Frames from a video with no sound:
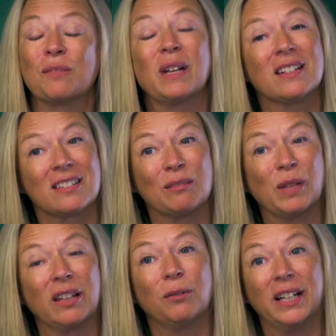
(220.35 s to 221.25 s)
in Medicine,
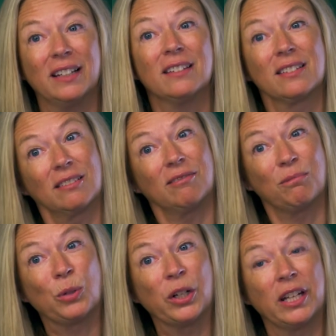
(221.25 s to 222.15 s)
by the way, is
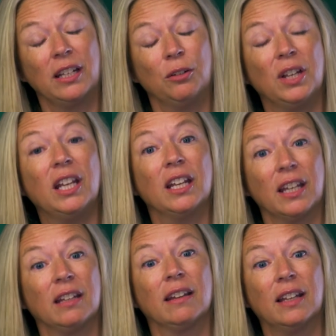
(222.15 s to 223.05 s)
pretty
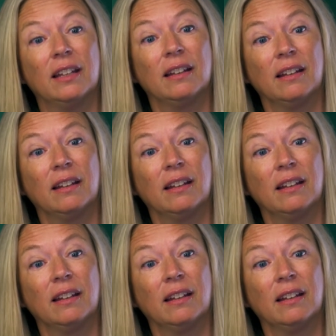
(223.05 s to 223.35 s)
unique in that